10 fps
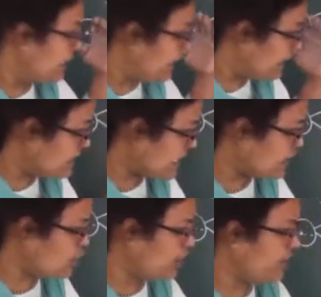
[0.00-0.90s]
In
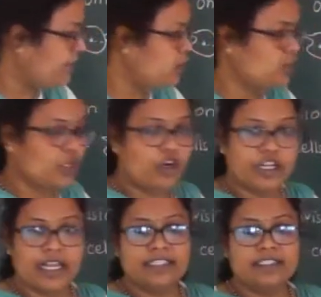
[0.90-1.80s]
sexually reproducing
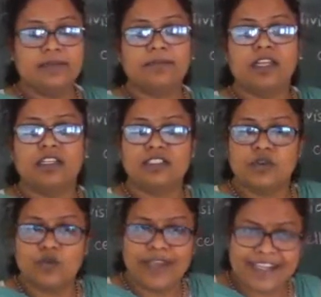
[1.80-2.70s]
organism, there is
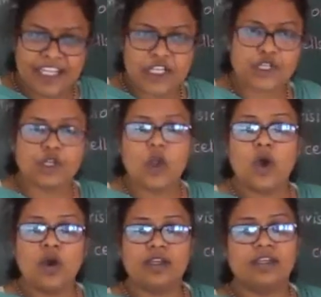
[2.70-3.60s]
a
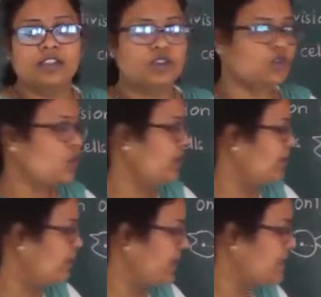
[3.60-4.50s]
variation occurs, so
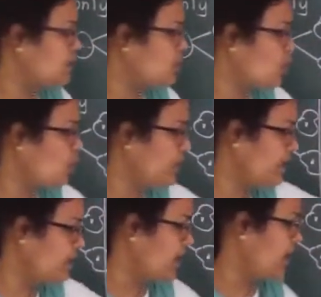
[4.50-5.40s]
it plays a role
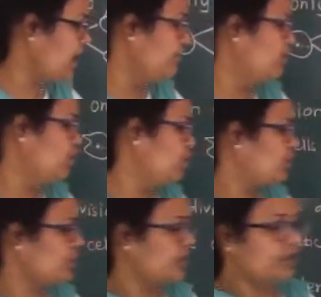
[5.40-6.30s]
in an
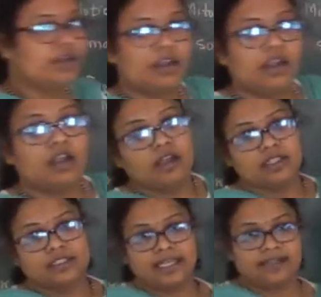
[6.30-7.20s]
evolution.
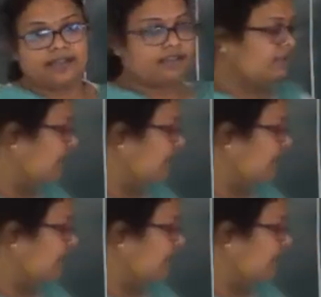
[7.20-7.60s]
Then